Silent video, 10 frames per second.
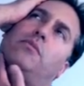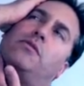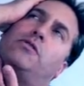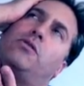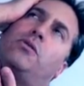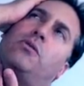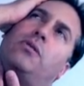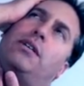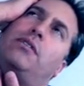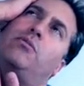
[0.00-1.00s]

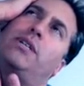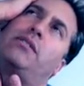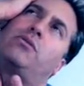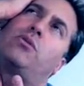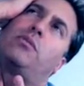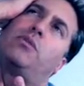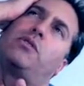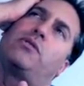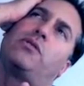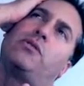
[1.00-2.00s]
sternocleidomastoid
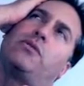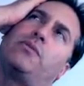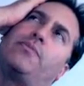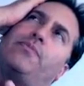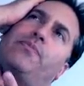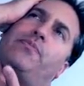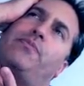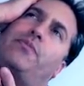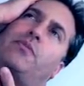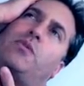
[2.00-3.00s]
muscles.
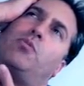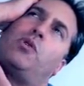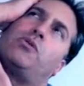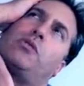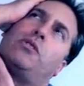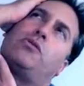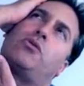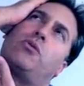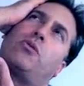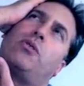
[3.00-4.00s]
Mostly your
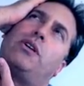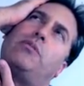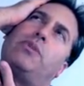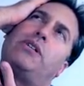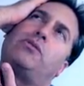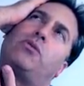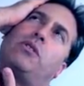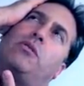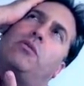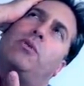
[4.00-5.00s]

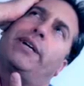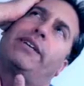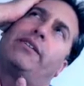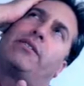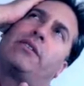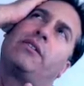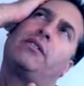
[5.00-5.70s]
sternocleidomastoid right here.